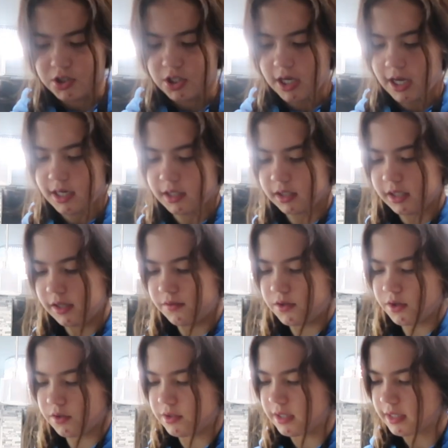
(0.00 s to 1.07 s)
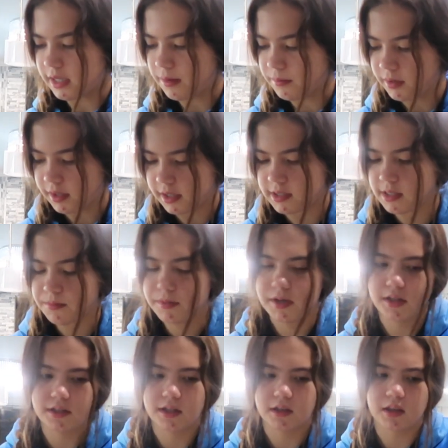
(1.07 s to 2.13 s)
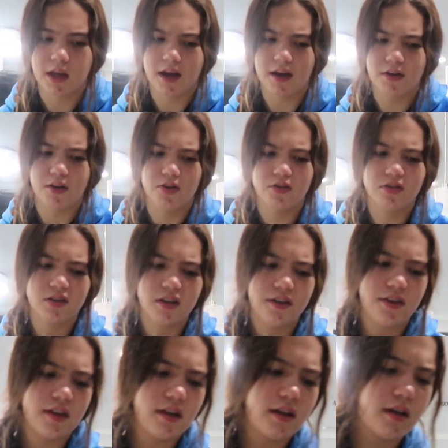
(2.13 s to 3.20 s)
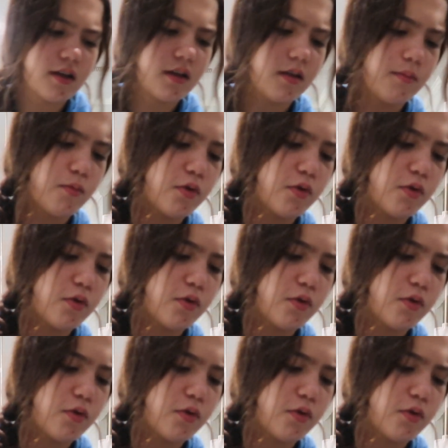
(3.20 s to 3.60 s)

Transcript: She had to leave to go take Emily because Emily does like that early thing in the